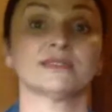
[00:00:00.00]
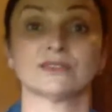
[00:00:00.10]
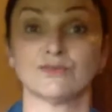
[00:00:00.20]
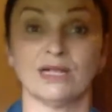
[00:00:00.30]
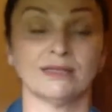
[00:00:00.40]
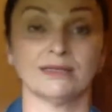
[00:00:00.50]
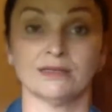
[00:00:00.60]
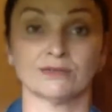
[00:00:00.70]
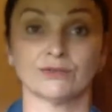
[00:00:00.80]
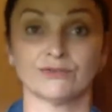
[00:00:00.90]
but as well a
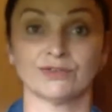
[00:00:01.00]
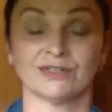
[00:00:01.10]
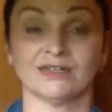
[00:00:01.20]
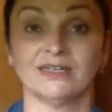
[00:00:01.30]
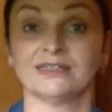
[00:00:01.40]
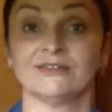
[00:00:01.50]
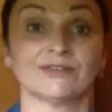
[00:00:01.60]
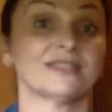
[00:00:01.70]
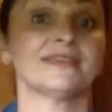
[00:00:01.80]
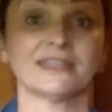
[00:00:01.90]
lot of
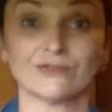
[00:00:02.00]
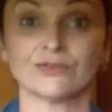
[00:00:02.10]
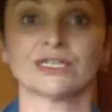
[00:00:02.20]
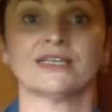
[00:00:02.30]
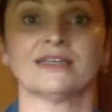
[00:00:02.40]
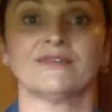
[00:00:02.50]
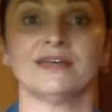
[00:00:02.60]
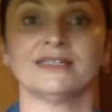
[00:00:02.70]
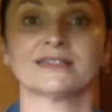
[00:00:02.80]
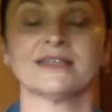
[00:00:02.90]
different networking
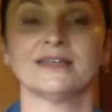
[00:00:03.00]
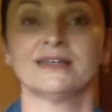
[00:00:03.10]
events,